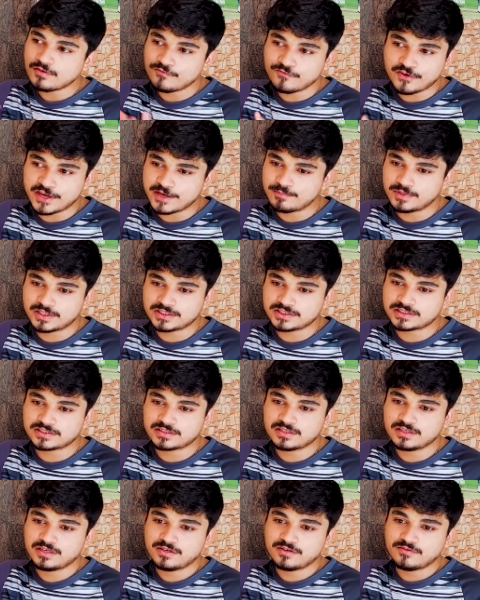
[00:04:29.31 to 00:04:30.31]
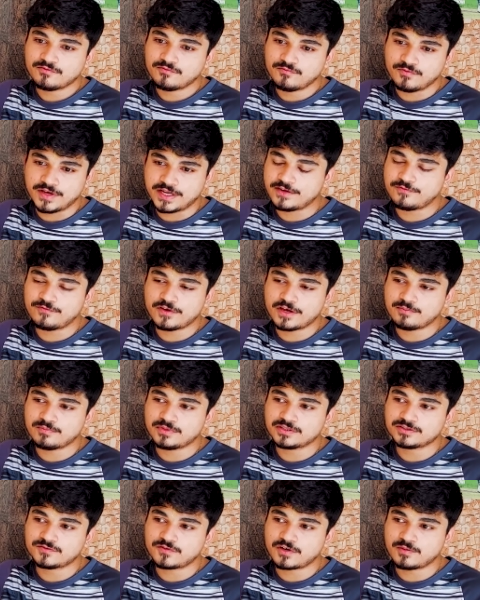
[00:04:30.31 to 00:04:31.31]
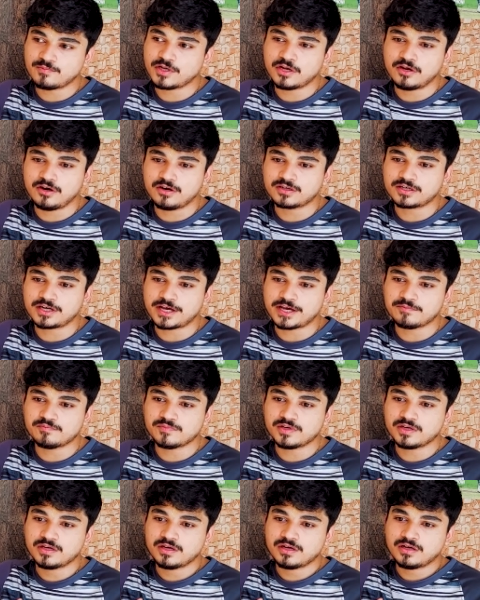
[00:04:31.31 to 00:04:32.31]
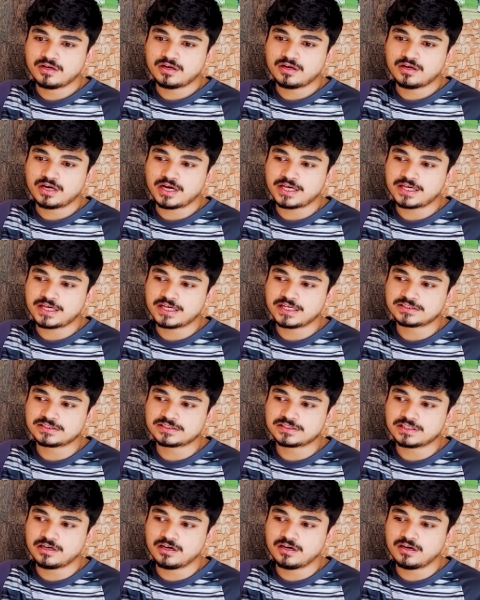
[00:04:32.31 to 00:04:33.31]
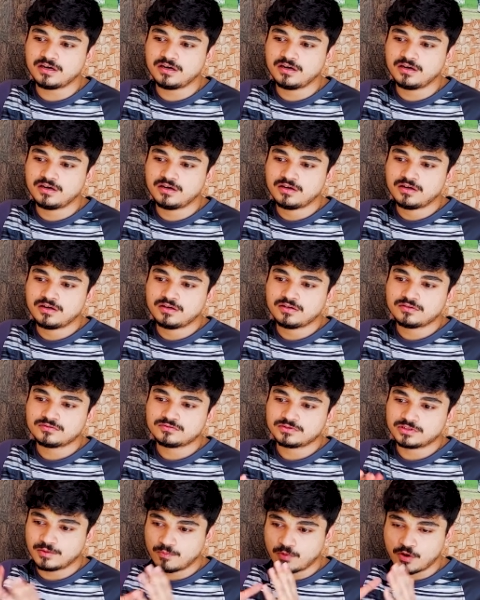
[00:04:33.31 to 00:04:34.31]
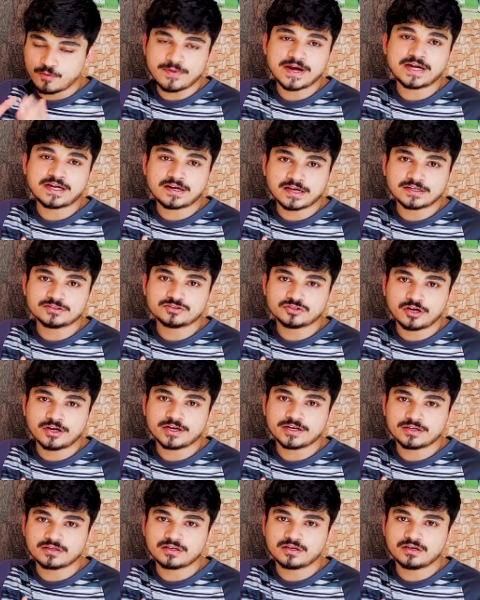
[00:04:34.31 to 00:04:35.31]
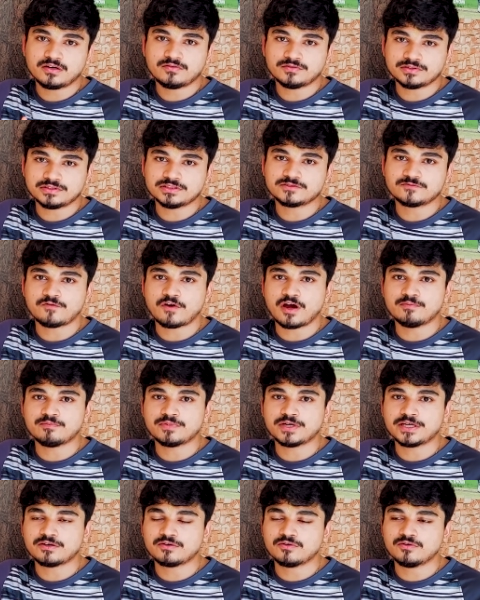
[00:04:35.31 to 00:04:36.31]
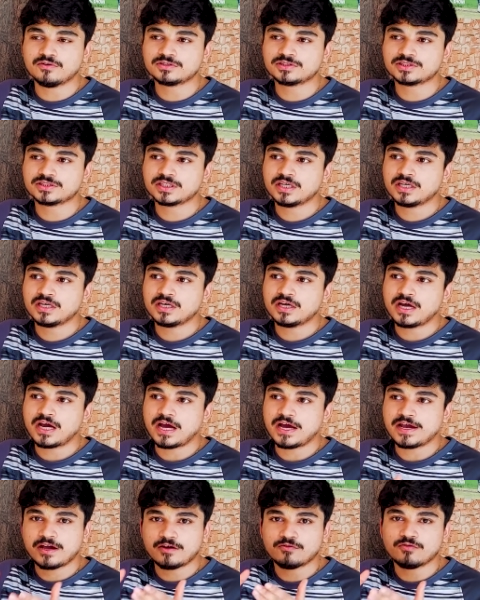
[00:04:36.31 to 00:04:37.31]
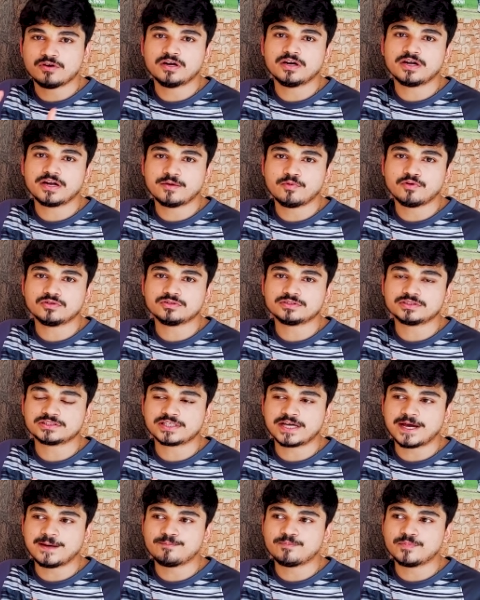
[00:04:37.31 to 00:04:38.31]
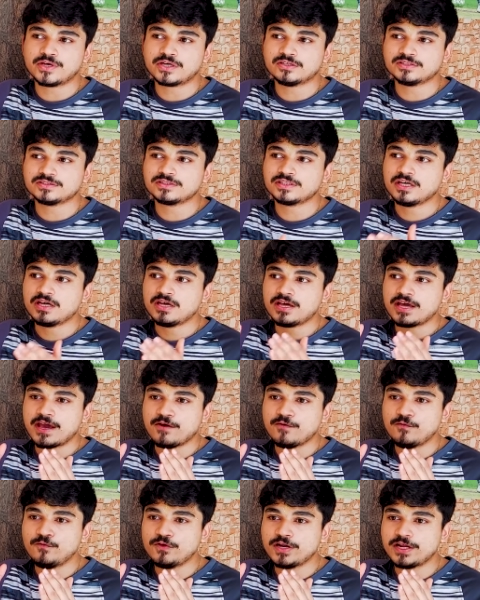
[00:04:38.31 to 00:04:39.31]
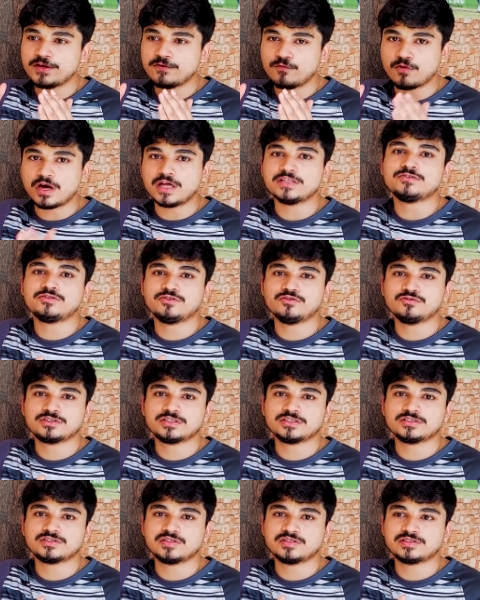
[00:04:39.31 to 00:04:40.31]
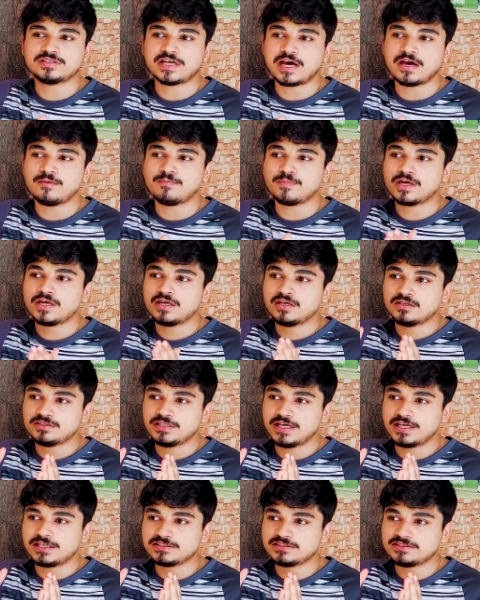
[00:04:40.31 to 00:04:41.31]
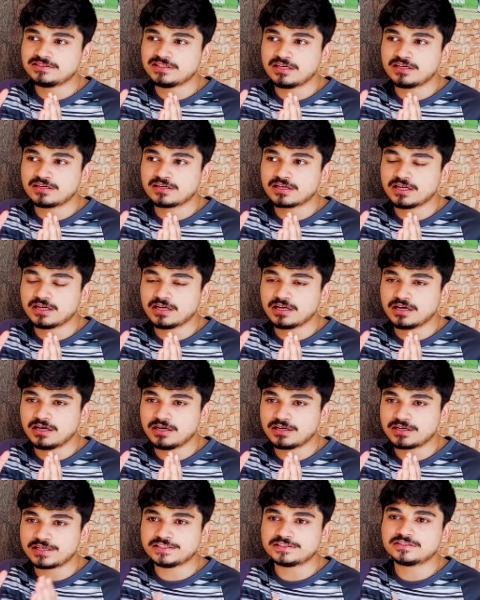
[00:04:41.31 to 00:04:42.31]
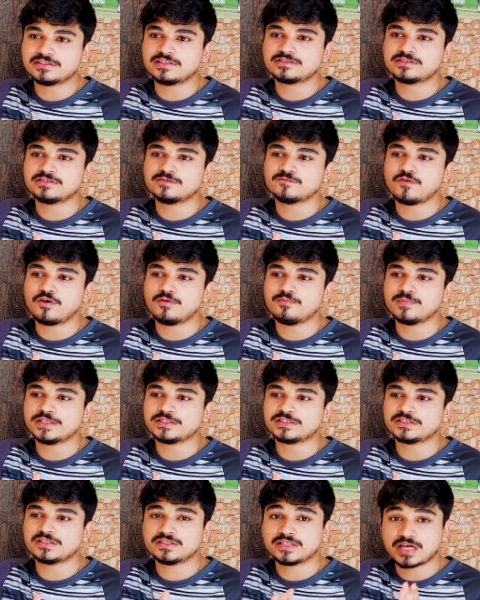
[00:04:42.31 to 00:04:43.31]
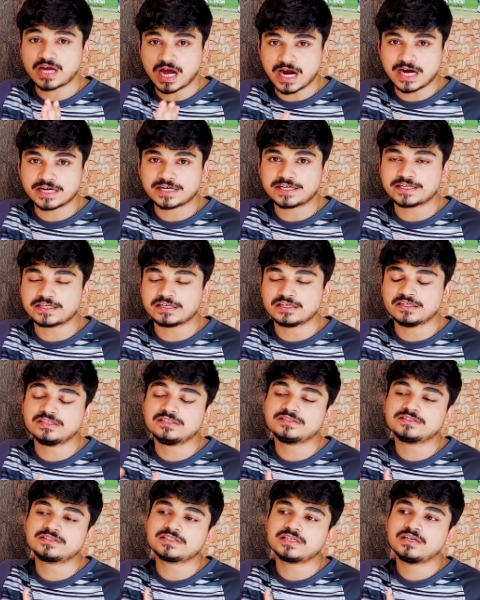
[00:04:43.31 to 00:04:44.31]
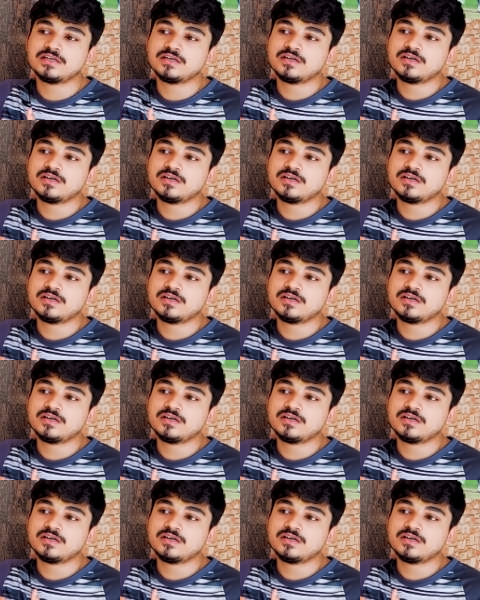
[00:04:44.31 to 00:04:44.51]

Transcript: famous, very famous from a long time. I guess uh, the moment I joined uh, this PharmD course, I have heard about this app because everyone uses this app. There is general uh, research information, articles,